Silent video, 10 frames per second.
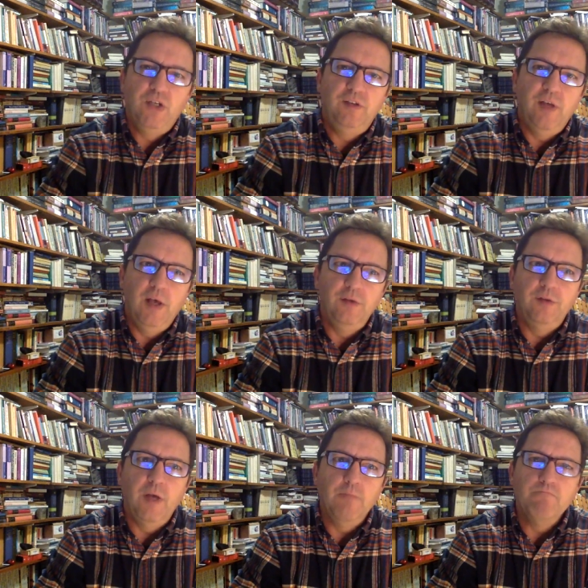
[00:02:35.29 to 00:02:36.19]
says
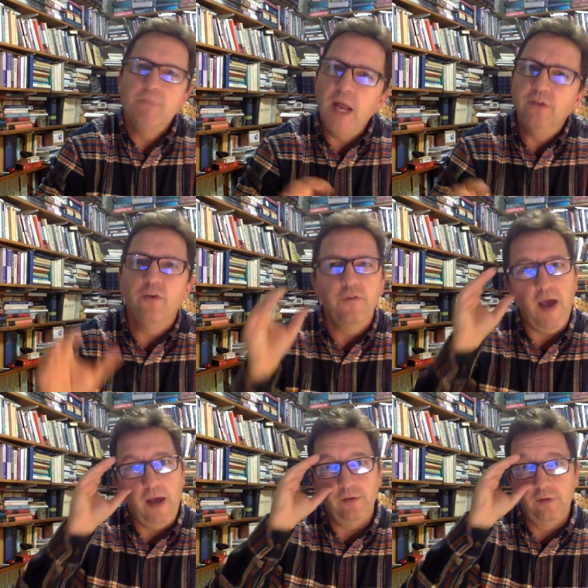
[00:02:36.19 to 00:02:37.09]
not so
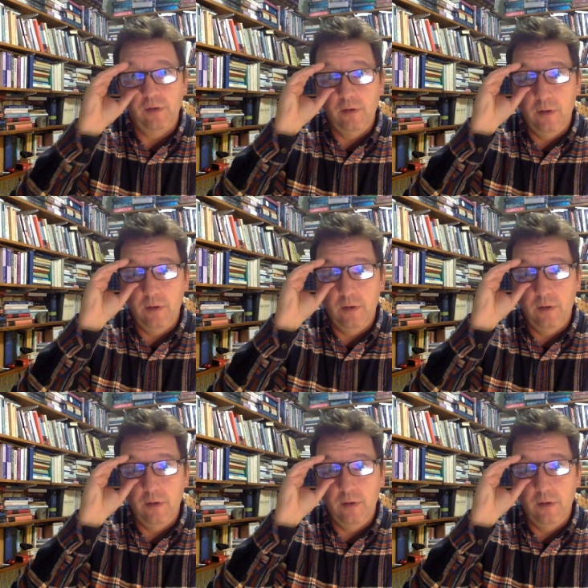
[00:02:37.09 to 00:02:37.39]
fast.